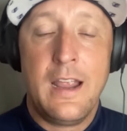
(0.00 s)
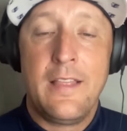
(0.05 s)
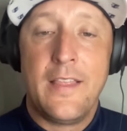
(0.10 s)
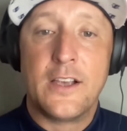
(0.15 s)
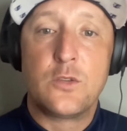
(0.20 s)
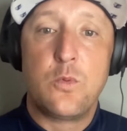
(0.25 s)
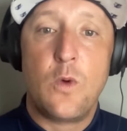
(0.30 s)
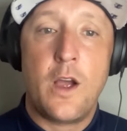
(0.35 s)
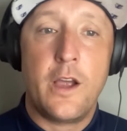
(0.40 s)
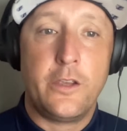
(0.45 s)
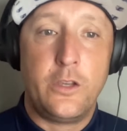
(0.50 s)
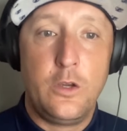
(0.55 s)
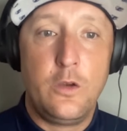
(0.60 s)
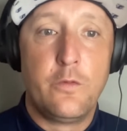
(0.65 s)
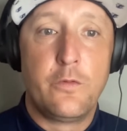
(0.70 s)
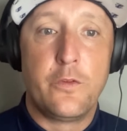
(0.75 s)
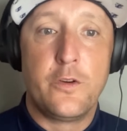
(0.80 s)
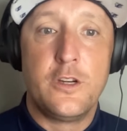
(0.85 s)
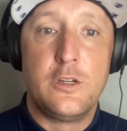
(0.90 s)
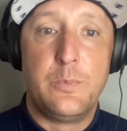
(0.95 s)
That's why Hugh
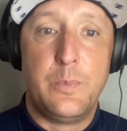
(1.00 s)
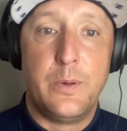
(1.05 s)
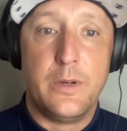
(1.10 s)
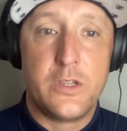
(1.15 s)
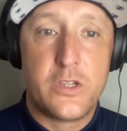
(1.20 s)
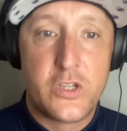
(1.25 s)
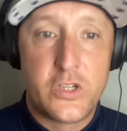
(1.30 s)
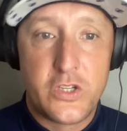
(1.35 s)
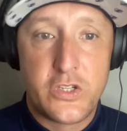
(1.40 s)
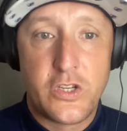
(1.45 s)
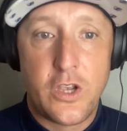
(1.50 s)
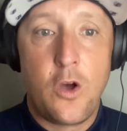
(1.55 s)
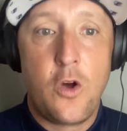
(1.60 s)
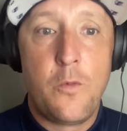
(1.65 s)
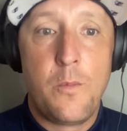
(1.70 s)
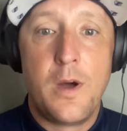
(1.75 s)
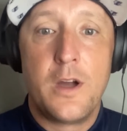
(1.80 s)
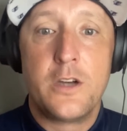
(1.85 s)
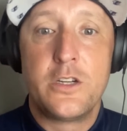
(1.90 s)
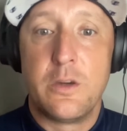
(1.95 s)
Freeze put so
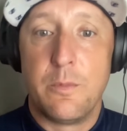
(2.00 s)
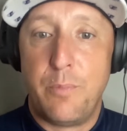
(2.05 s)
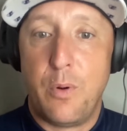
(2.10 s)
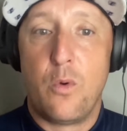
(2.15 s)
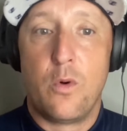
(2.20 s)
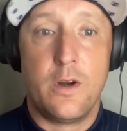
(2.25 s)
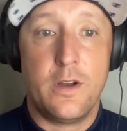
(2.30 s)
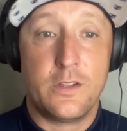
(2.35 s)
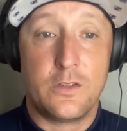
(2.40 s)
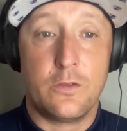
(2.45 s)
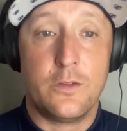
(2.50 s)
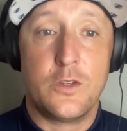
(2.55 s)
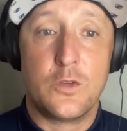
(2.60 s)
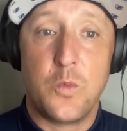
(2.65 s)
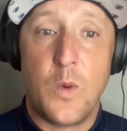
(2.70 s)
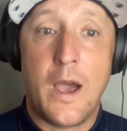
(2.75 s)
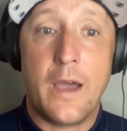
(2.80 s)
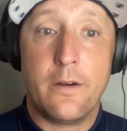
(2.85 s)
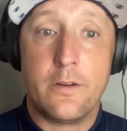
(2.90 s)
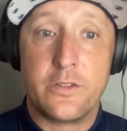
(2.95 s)
much importance on this
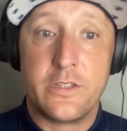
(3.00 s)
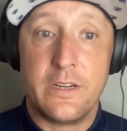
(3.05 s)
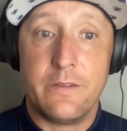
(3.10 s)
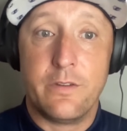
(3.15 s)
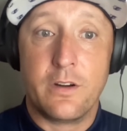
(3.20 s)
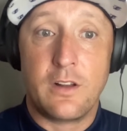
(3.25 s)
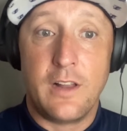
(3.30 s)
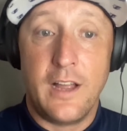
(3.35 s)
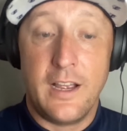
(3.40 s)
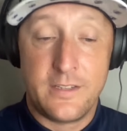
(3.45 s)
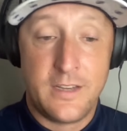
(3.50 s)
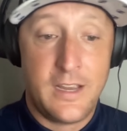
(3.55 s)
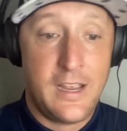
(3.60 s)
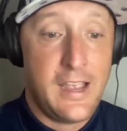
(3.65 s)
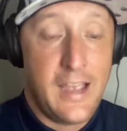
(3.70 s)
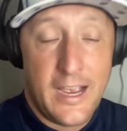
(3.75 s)
wide receiver class.